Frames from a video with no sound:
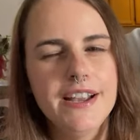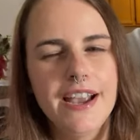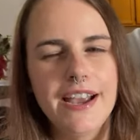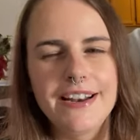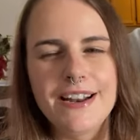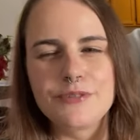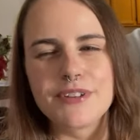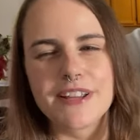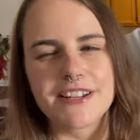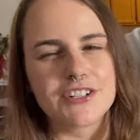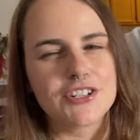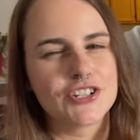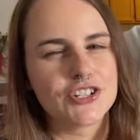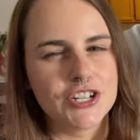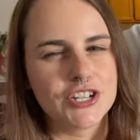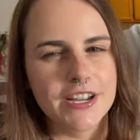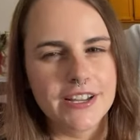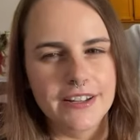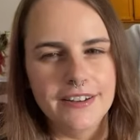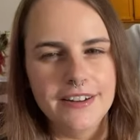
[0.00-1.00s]
And I was like,
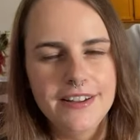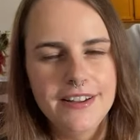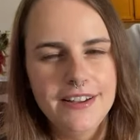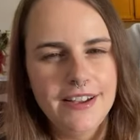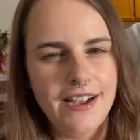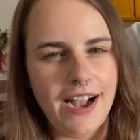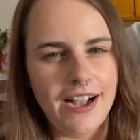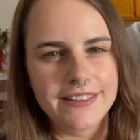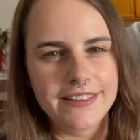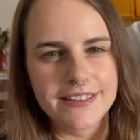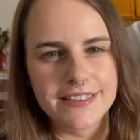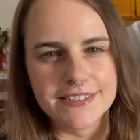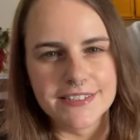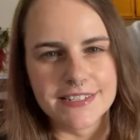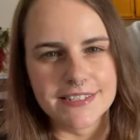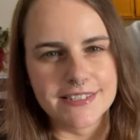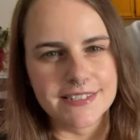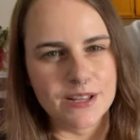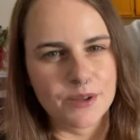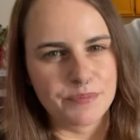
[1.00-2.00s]
shit, I think this
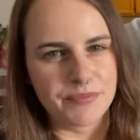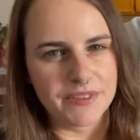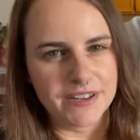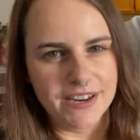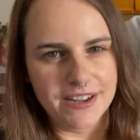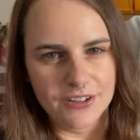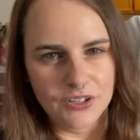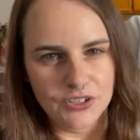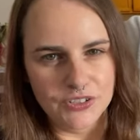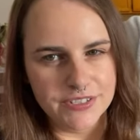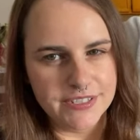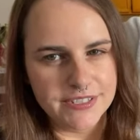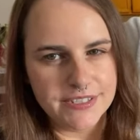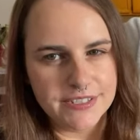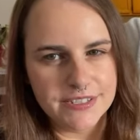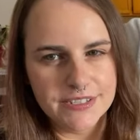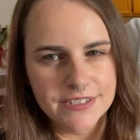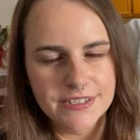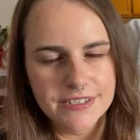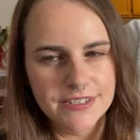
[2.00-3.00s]
is something else